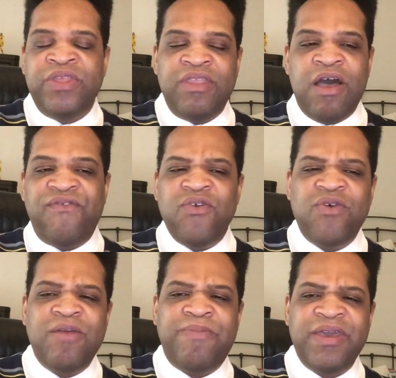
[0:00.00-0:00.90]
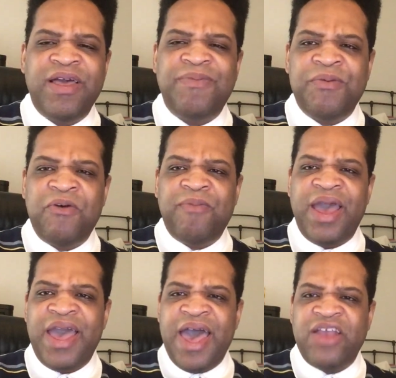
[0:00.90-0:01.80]
Now, if you want to pick up some of
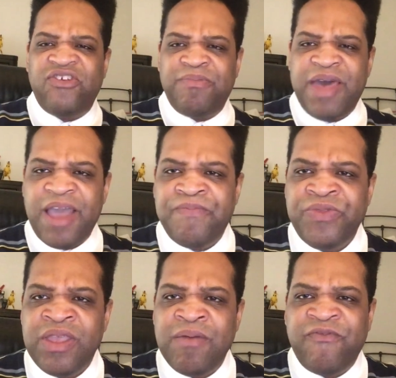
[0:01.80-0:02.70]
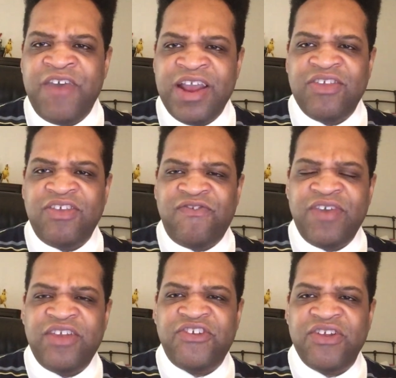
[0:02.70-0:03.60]
my action-packed fantasy
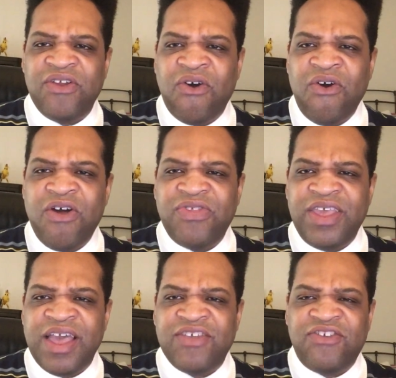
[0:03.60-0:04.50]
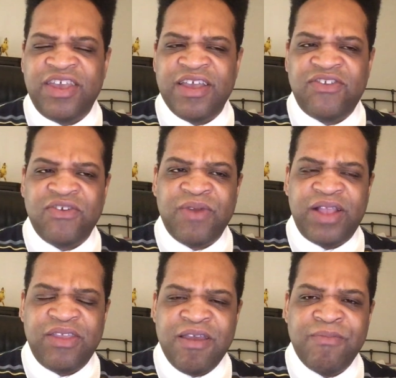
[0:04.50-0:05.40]
fiction on the SJS
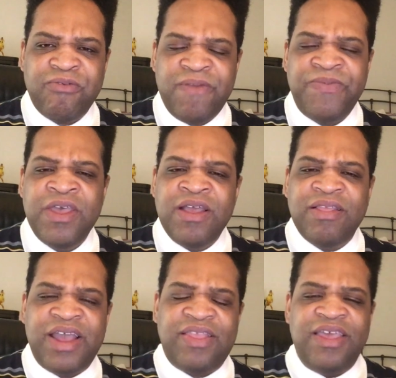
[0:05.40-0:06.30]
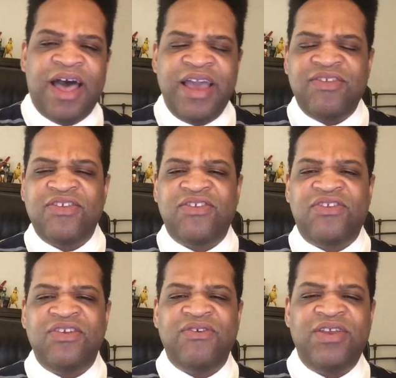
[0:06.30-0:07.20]
Direct imprint, like the Isis
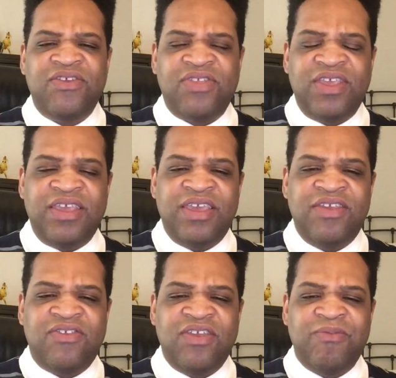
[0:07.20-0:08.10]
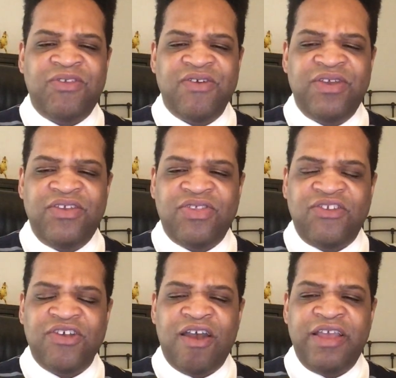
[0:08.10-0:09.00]
series, the E-Steam series, the
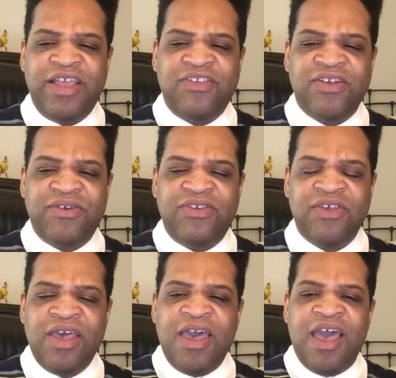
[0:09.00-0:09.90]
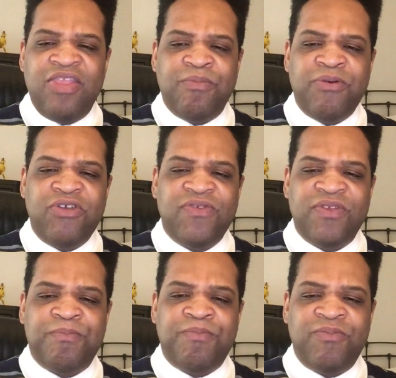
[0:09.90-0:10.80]
John Hay series, and the books of
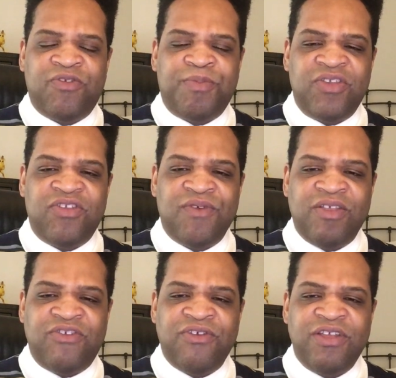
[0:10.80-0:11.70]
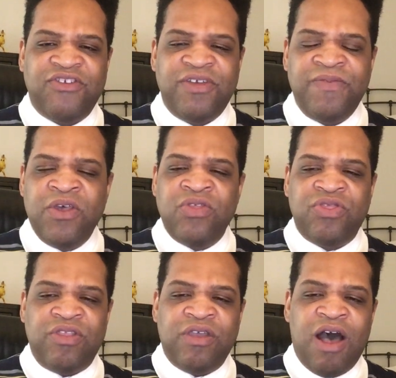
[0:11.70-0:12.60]
the Spinsterella trilogy,
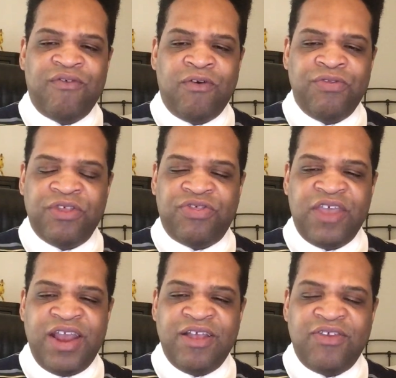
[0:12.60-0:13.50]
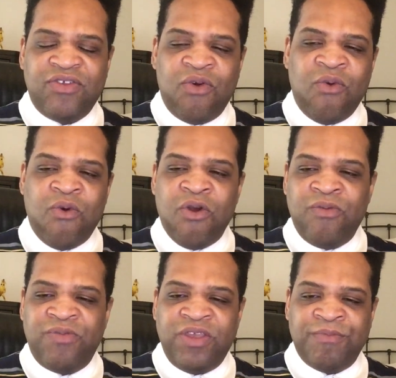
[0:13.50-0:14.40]
the novel The Thetas,
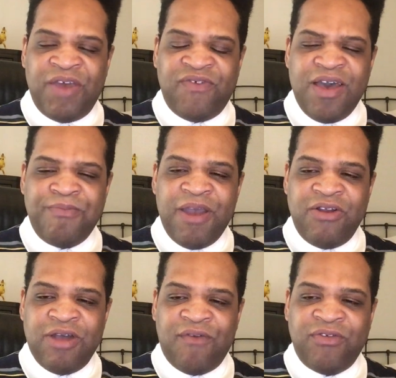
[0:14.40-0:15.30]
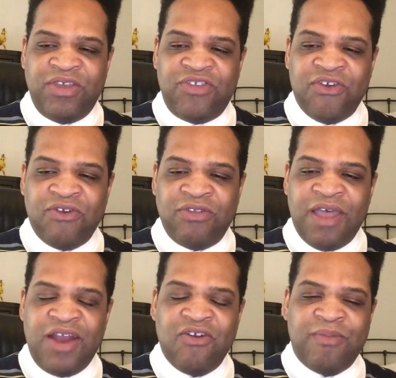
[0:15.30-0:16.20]
or my vampire novel Eternal
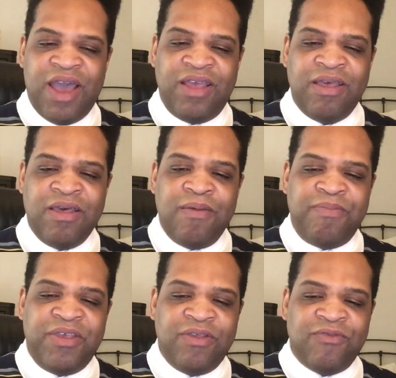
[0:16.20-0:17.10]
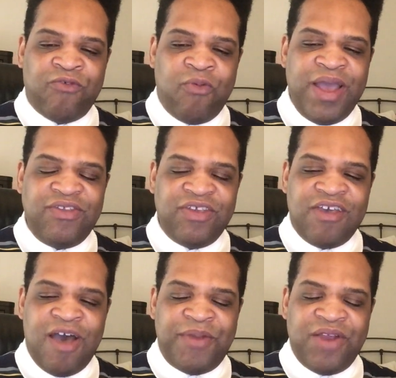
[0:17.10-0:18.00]
Night, or my bit romantic
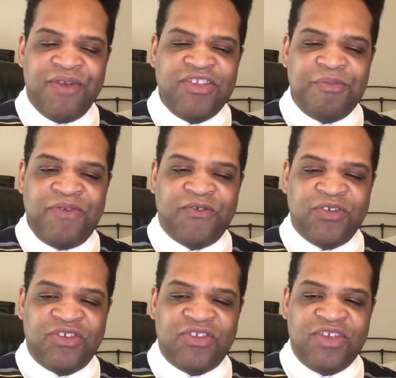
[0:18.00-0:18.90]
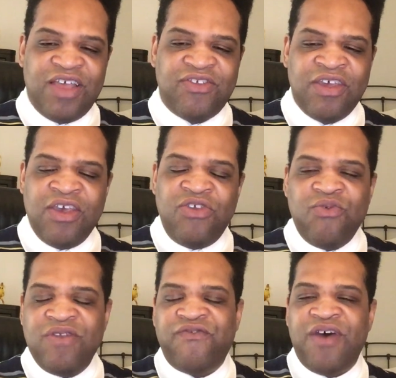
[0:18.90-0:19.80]
comedy Recipe for Success,
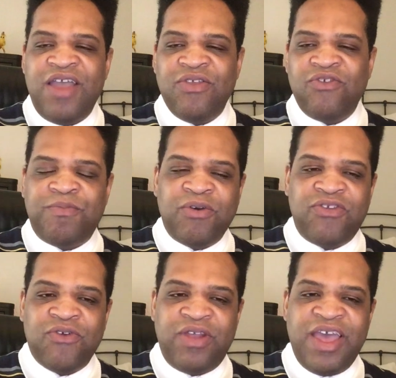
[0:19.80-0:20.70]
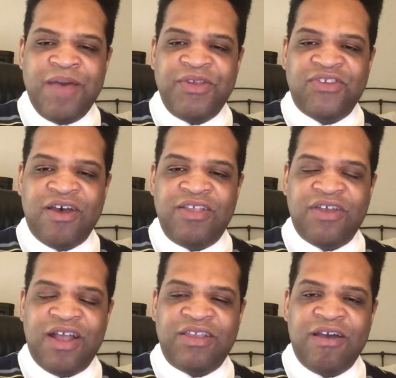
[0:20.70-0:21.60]
you can find those books on
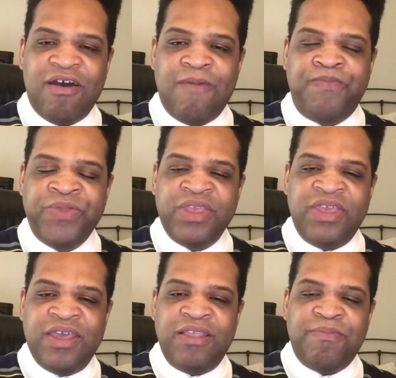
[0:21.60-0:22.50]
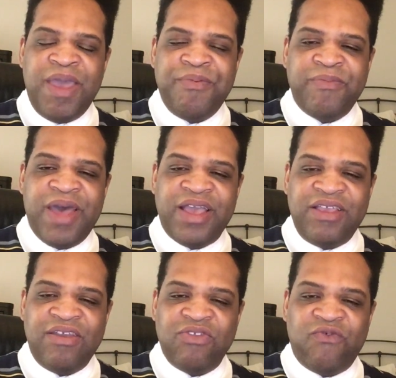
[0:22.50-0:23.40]
Amazon.com in paperback
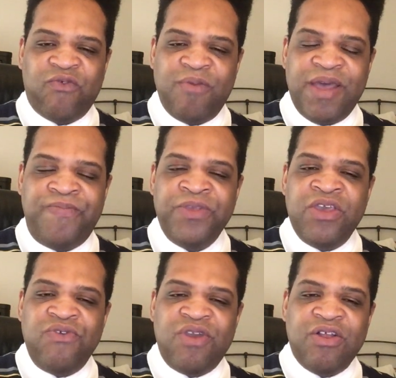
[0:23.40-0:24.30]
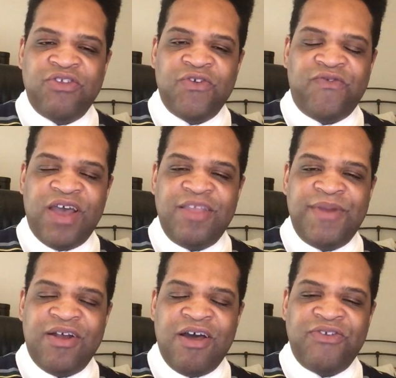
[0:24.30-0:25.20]
and Kindle format. You can also find them
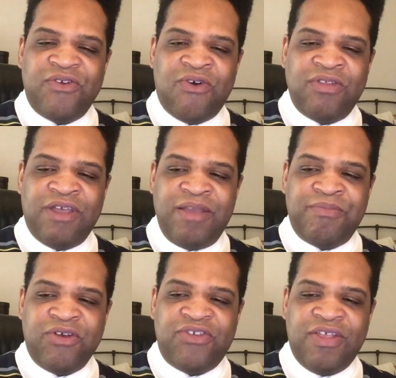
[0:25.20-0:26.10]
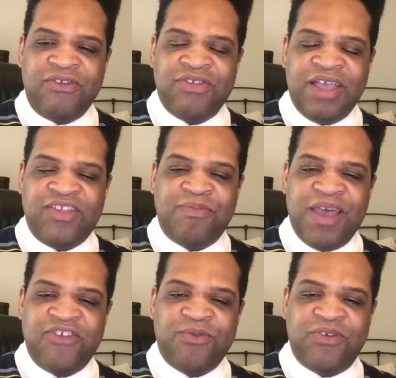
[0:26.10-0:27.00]
at other online booksellers like
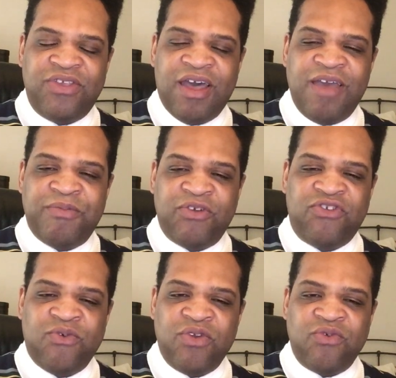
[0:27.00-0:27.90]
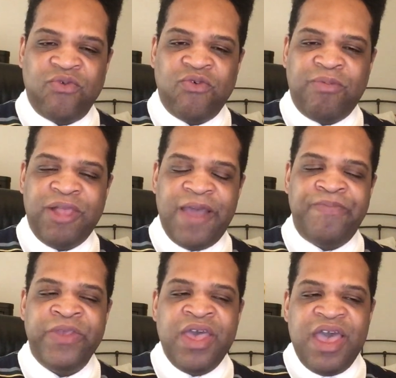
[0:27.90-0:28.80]
Smashwords, the iBookstore, and Google Play.
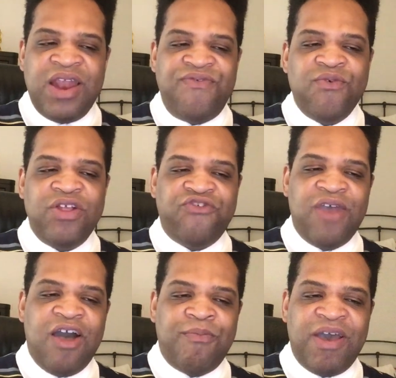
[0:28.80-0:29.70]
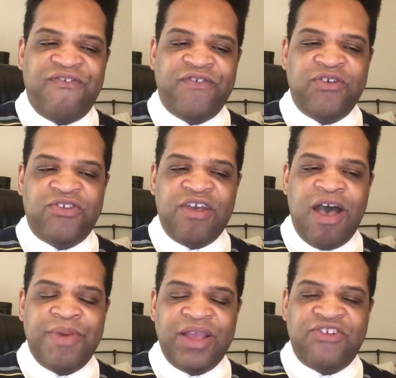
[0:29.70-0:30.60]
And if you want to try out my first
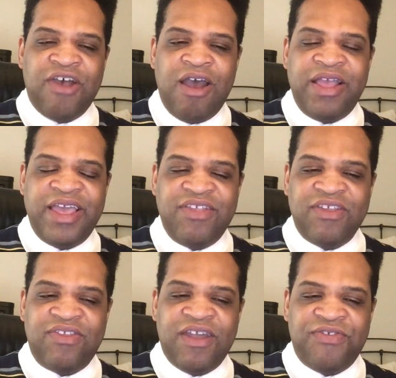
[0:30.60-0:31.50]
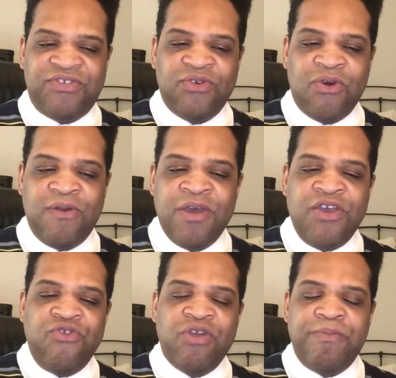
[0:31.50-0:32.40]
comic, John Haynes at Death's Door,
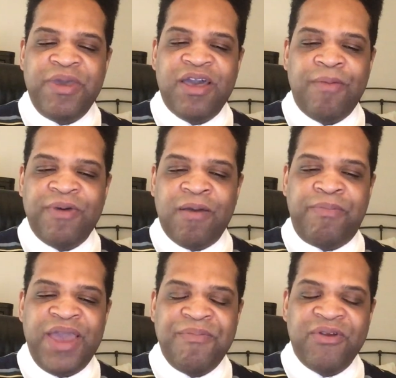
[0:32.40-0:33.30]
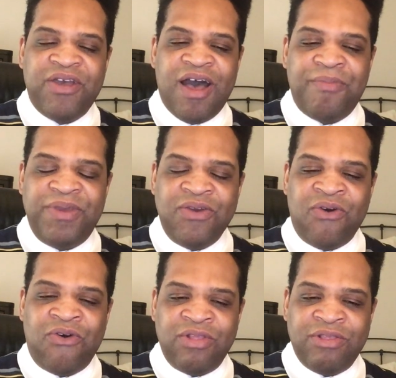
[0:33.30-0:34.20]
you can pick up a paper copy
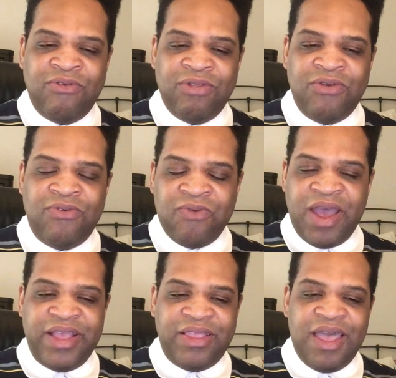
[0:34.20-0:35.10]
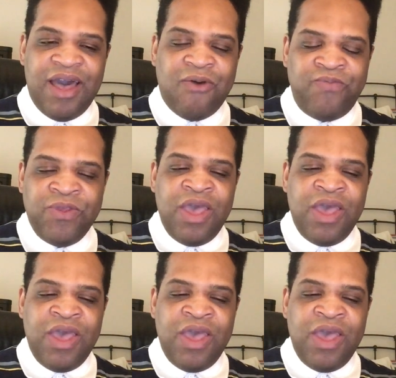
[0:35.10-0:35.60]
on Lulu right now.